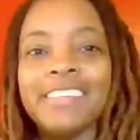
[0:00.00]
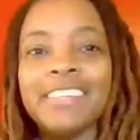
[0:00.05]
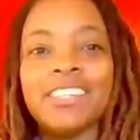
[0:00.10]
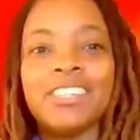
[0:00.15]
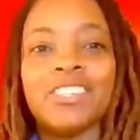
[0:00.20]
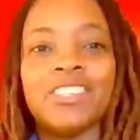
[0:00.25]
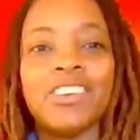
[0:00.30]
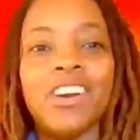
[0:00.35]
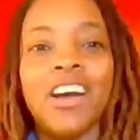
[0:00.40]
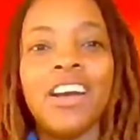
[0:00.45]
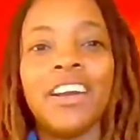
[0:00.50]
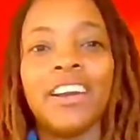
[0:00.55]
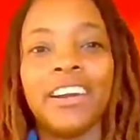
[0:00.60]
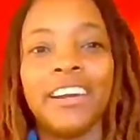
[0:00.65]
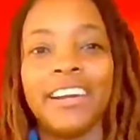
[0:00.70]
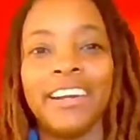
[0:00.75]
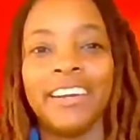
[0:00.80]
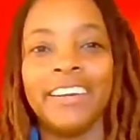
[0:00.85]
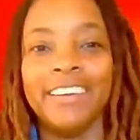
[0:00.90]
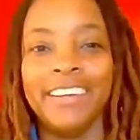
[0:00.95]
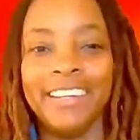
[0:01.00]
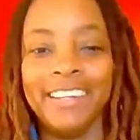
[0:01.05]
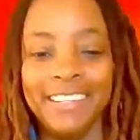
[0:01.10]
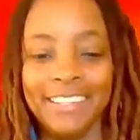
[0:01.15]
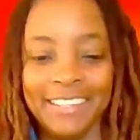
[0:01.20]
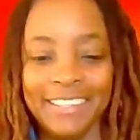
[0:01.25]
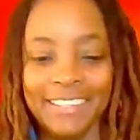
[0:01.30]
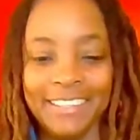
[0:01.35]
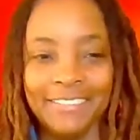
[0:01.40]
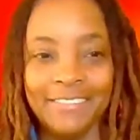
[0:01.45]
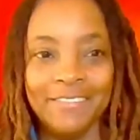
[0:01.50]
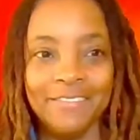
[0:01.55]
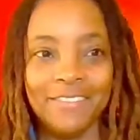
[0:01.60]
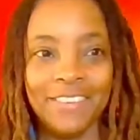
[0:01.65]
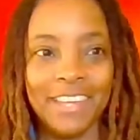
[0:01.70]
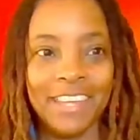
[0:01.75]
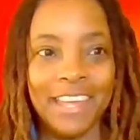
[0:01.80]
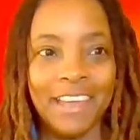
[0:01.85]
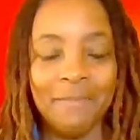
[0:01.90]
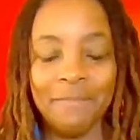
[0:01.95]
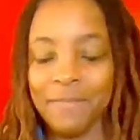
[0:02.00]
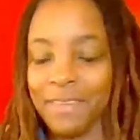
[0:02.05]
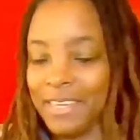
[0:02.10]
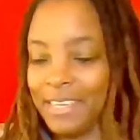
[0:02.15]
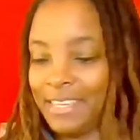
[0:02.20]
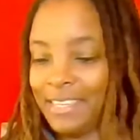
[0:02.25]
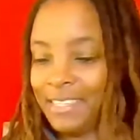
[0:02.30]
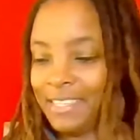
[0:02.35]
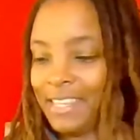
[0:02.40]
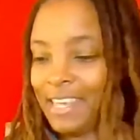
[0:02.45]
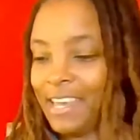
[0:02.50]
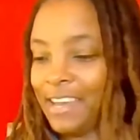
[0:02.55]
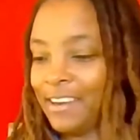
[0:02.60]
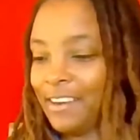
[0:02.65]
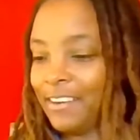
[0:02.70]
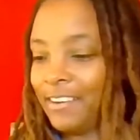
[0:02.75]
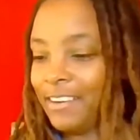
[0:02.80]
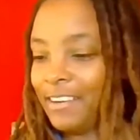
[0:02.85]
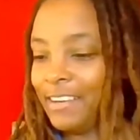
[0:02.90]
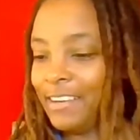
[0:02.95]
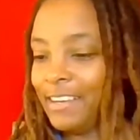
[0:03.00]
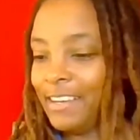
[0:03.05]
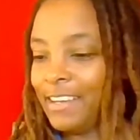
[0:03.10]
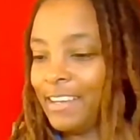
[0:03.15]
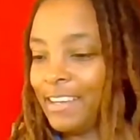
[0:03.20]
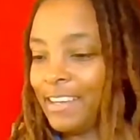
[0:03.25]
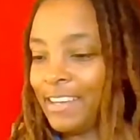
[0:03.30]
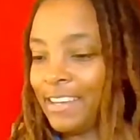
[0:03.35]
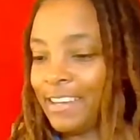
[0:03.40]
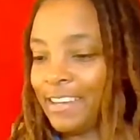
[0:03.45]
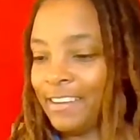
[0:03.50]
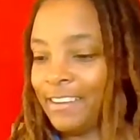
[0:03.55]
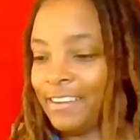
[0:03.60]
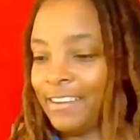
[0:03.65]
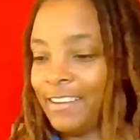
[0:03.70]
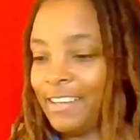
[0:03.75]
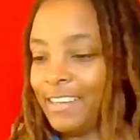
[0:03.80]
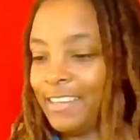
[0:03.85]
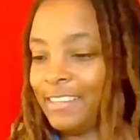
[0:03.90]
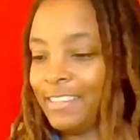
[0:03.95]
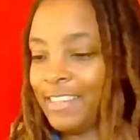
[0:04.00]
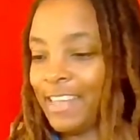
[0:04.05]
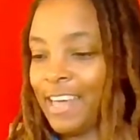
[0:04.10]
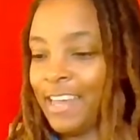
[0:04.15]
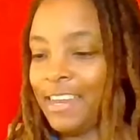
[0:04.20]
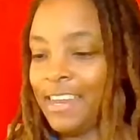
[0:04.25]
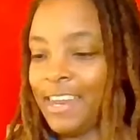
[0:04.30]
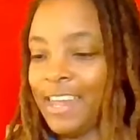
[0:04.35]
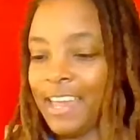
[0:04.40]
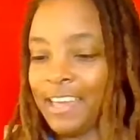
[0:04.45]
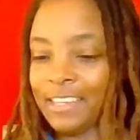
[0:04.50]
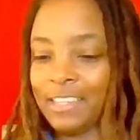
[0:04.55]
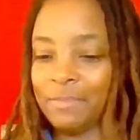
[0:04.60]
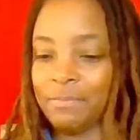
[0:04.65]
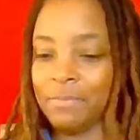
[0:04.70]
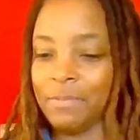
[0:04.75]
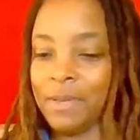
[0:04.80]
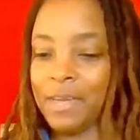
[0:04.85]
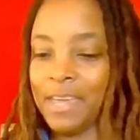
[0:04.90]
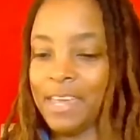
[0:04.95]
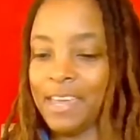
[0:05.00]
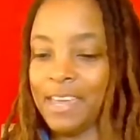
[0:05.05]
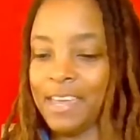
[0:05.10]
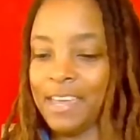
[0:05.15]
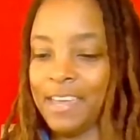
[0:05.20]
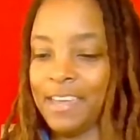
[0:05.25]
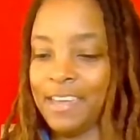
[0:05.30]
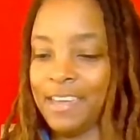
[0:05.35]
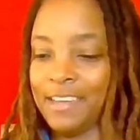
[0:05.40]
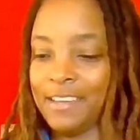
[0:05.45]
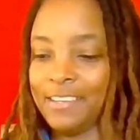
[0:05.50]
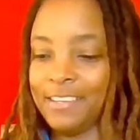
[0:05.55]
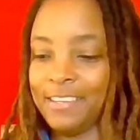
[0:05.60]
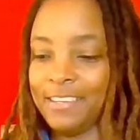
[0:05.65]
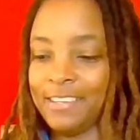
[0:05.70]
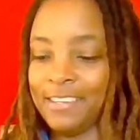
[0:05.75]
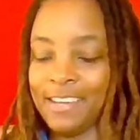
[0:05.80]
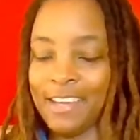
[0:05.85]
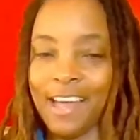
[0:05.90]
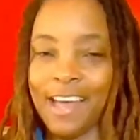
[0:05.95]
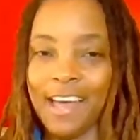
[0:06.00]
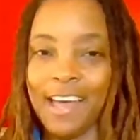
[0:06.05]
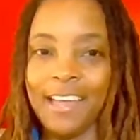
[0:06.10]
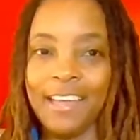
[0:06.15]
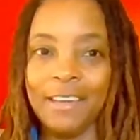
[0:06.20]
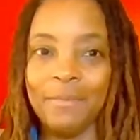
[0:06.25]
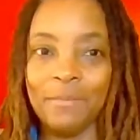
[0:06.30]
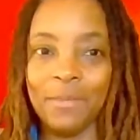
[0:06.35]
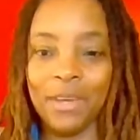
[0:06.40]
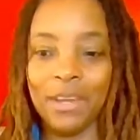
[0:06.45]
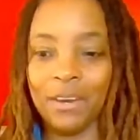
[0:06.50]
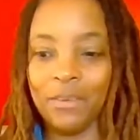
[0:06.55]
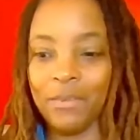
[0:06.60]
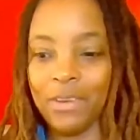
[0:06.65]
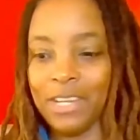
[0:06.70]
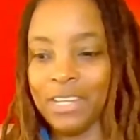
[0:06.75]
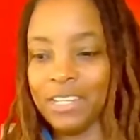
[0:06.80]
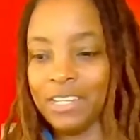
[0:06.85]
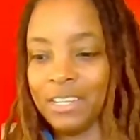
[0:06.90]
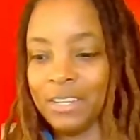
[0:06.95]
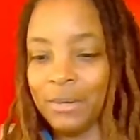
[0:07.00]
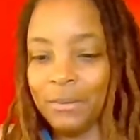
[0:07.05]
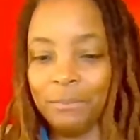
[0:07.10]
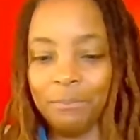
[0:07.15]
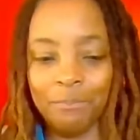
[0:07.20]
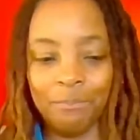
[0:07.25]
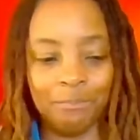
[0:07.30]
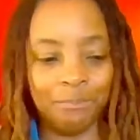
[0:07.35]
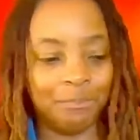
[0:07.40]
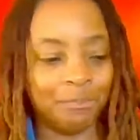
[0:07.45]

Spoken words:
the stronger current. But yep, he's there. Here is the next page. I am going to read to you.